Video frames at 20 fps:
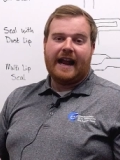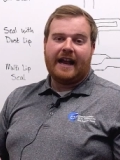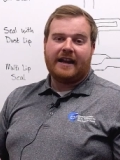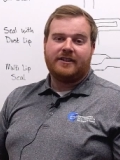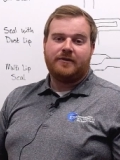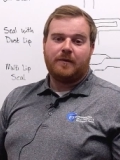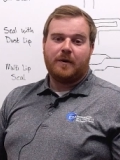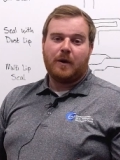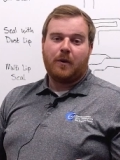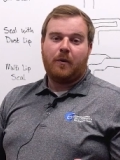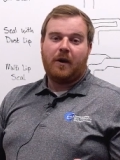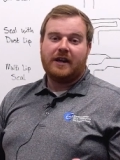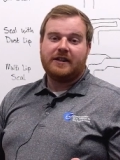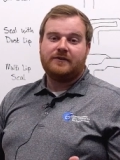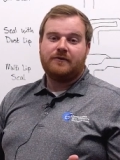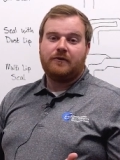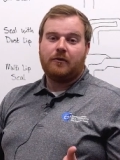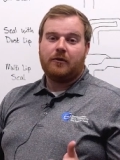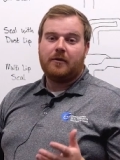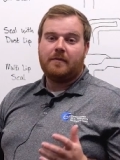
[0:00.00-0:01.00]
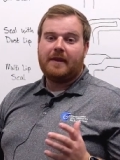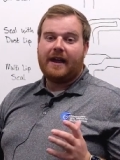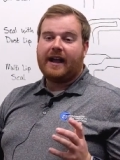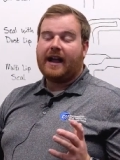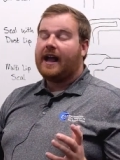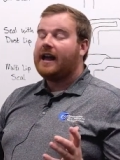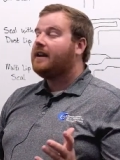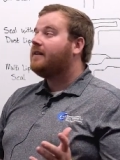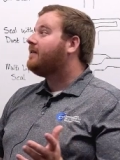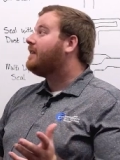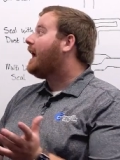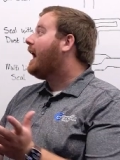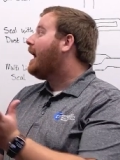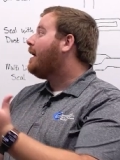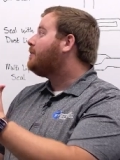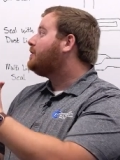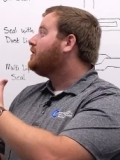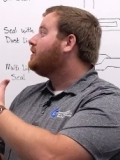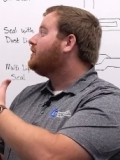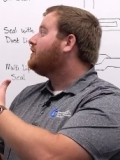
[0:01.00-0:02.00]
action request form that kind of
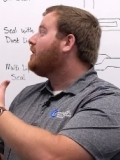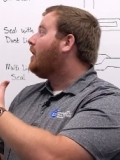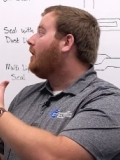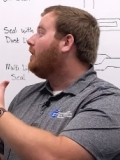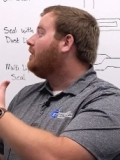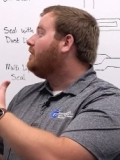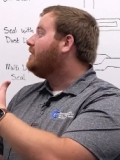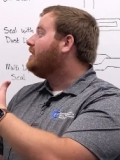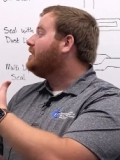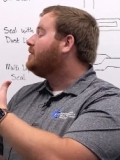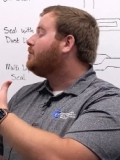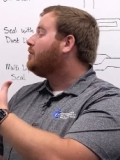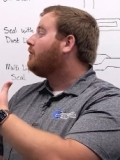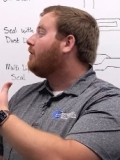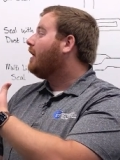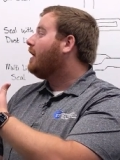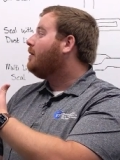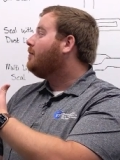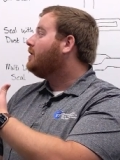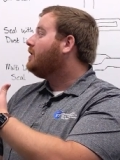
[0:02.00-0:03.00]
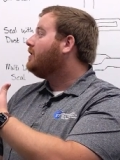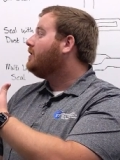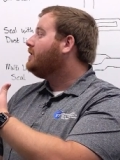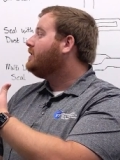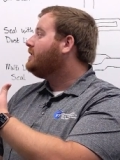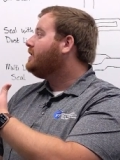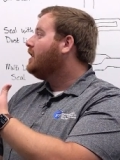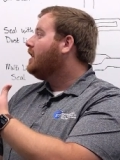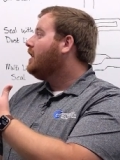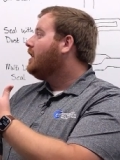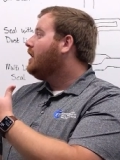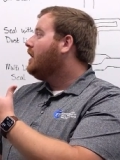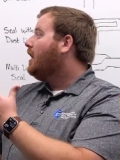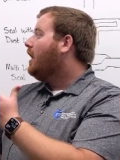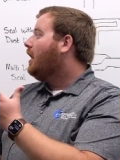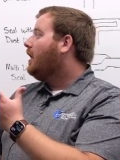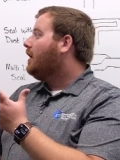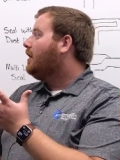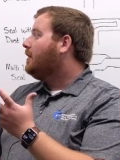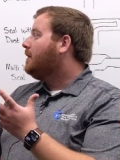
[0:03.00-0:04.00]
captures all of these parameters.
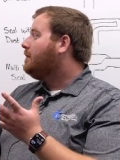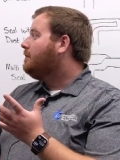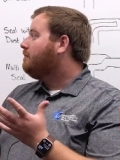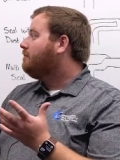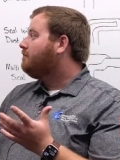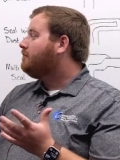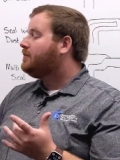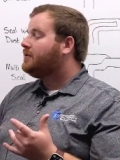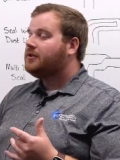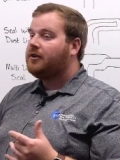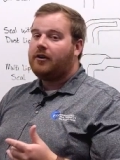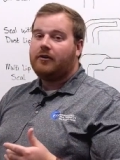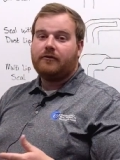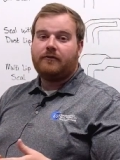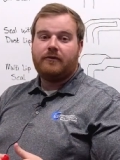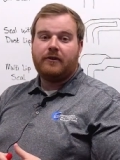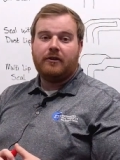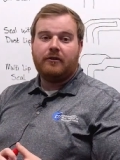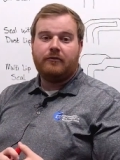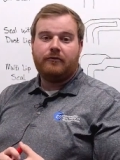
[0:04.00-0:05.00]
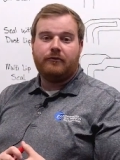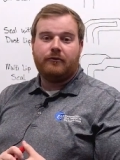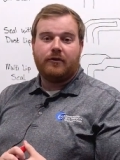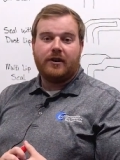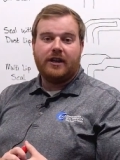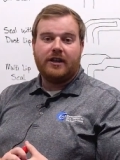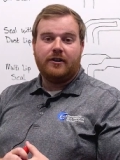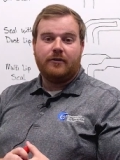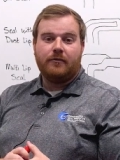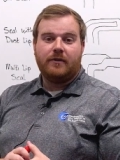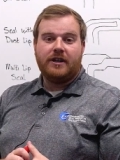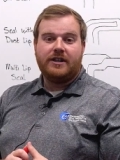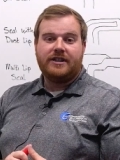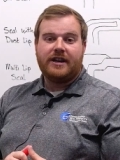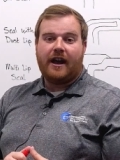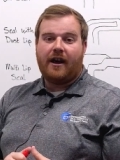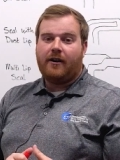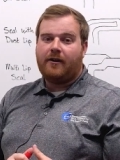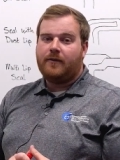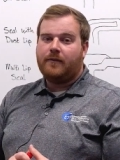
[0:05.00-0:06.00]
So feel free to reach
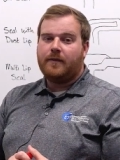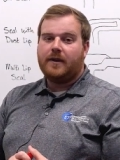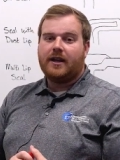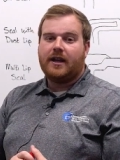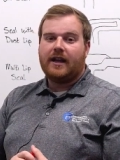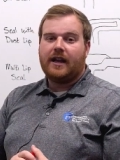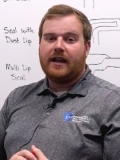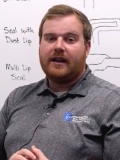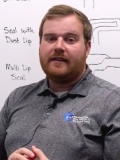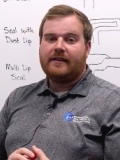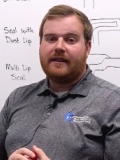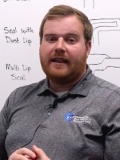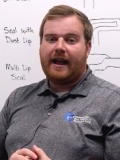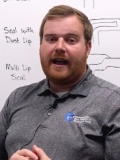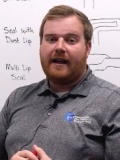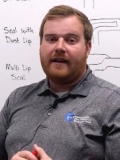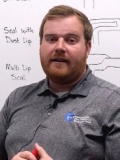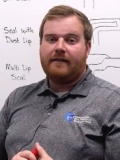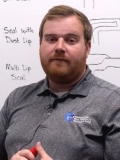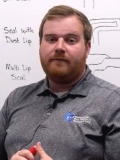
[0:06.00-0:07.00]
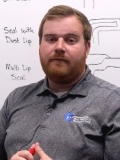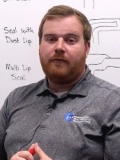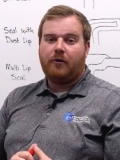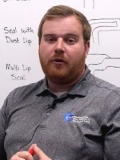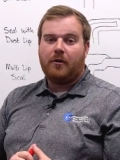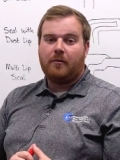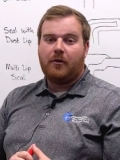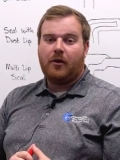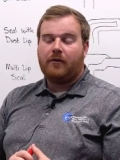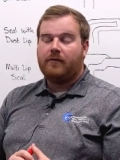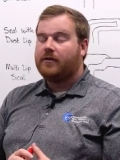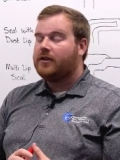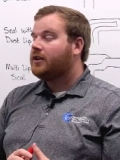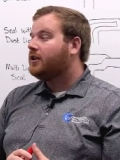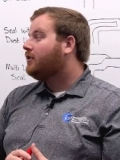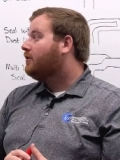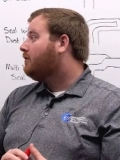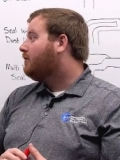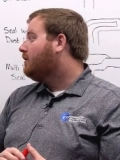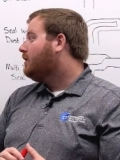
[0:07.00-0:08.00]
out and we can get that form over to
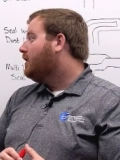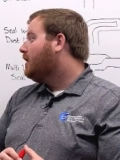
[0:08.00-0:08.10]
you.